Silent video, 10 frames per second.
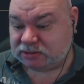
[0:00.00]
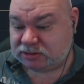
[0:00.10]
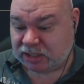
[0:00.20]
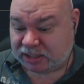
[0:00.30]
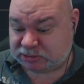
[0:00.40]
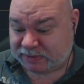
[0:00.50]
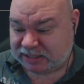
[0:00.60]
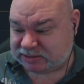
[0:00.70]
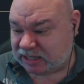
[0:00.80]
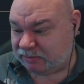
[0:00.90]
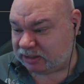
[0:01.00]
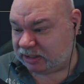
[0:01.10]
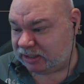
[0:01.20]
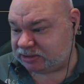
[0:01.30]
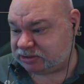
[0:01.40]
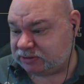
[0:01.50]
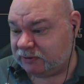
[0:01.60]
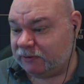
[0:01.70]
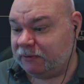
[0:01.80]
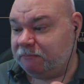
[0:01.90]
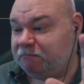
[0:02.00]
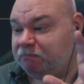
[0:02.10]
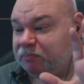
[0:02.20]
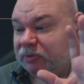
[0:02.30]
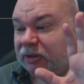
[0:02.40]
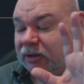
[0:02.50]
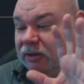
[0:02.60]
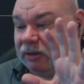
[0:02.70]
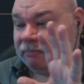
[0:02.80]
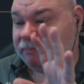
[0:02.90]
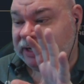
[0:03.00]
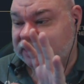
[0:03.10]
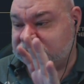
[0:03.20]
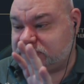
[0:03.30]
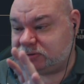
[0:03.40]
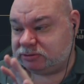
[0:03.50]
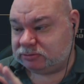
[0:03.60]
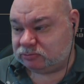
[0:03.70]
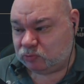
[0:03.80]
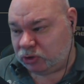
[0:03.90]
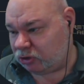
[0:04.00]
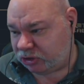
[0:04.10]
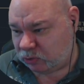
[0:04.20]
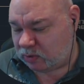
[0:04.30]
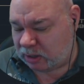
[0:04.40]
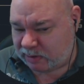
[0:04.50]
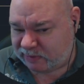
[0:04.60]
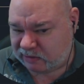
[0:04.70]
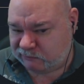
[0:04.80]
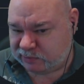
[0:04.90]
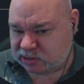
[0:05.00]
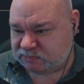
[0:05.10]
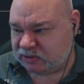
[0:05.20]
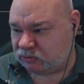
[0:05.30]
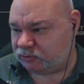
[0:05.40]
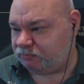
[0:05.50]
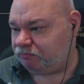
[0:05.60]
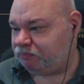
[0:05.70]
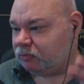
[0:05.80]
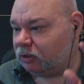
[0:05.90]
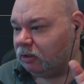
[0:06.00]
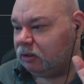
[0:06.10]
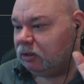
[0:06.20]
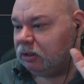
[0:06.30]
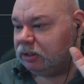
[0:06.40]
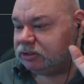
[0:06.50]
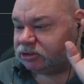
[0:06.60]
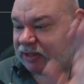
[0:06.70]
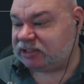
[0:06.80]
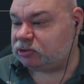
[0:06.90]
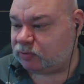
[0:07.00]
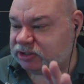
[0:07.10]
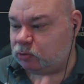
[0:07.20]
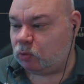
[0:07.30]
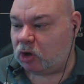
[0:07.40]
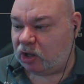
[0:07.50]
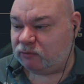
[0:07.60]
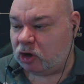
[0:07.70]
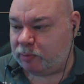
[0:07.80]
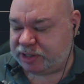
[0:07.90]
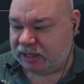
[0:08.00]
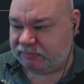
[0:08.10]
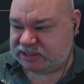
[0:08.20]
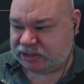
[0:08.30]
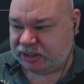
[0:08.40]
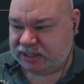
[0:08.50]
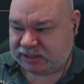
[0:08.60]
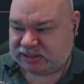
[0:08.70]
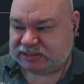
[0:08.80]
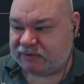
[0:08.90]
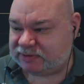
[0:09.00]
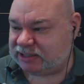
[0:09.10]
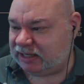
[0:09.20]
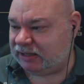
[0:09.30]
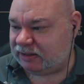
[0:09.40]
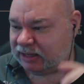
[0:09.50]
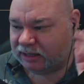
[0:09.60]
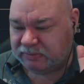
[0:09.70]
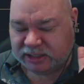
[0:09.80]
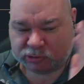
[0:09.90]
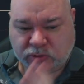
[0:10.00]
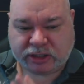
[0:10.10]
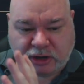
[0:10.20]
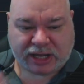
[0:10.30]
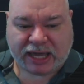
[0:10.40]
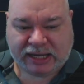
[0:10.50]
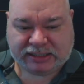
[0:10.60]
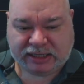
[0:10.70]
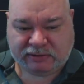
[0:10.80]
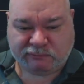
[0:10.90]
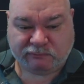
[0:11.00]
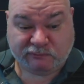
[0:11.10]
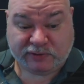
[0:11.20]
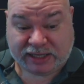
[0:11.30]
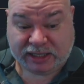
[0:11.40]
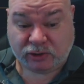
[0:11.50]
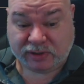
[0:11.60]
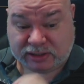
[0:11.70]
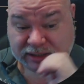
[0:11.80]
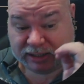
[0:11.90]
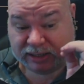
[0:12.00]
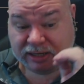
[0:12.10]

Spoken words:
touch-based armor class, but we're not going to worry about that for this build. So that's the reason why I've gone with the numbers that I did. 17 there means we'll go to 18 fairly quickly.